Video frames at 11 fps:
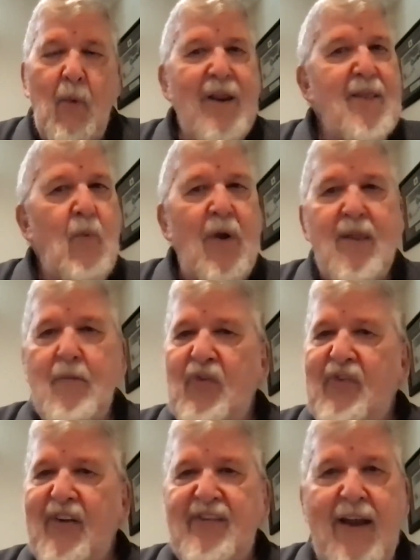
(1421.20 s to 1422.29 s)
of the
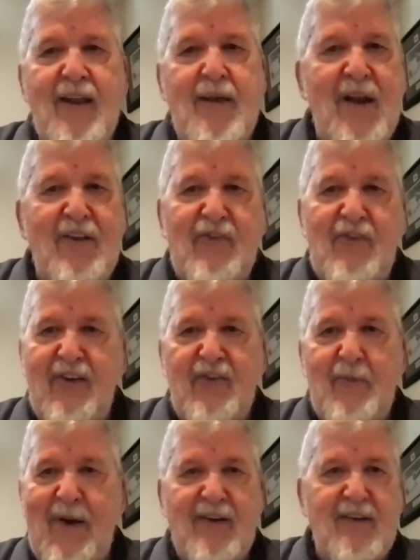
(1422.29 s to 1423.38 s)
most exciting ministry
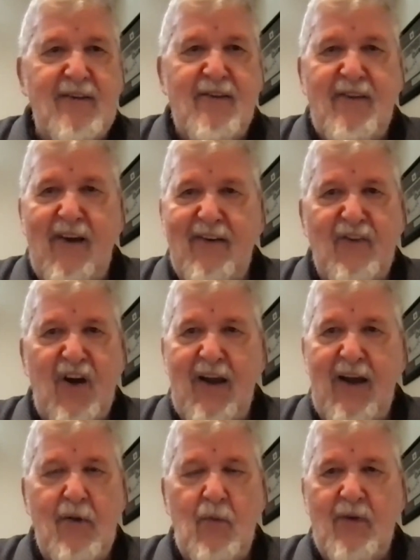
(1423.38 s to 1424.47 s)
experiences I ever
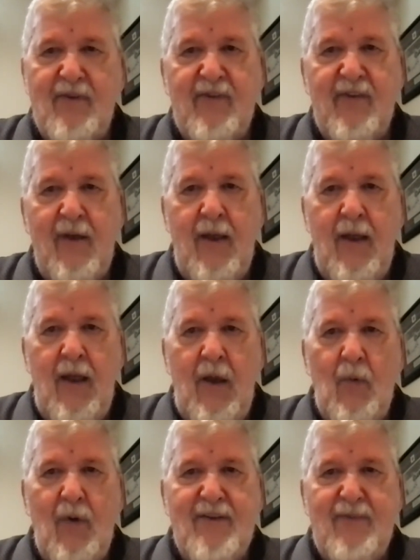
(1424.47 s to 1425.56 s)
had was
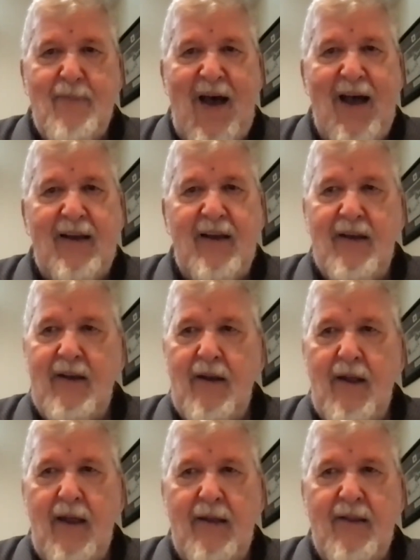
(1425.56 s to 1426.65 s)
back in
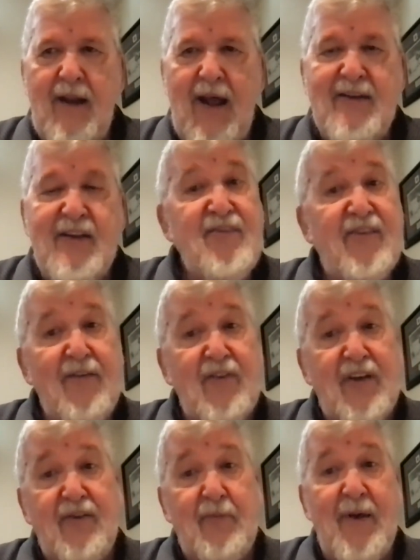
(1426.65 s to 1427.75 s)
the
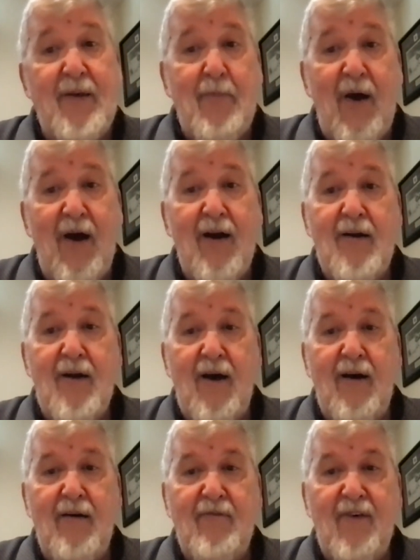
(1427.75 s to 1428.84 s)
1970s, being part
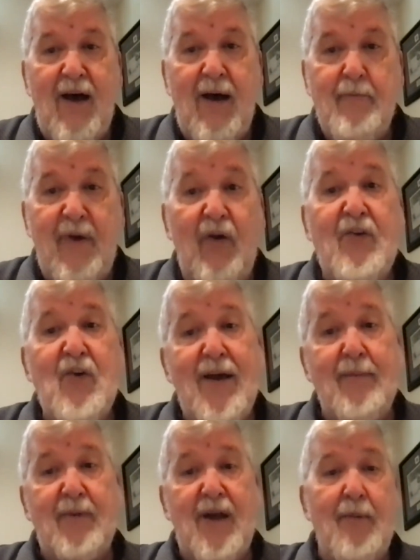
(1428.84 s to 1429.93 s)
of Billy
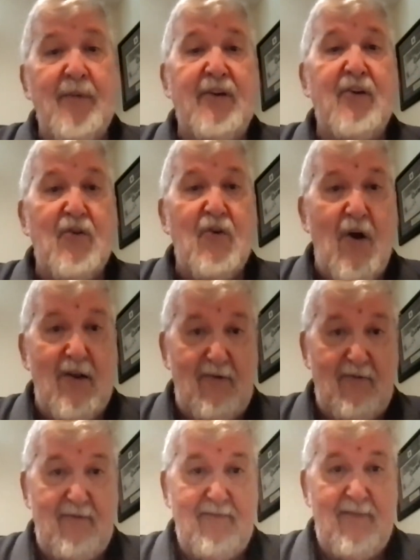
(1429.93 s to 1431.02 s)
Graham coming to Toronto,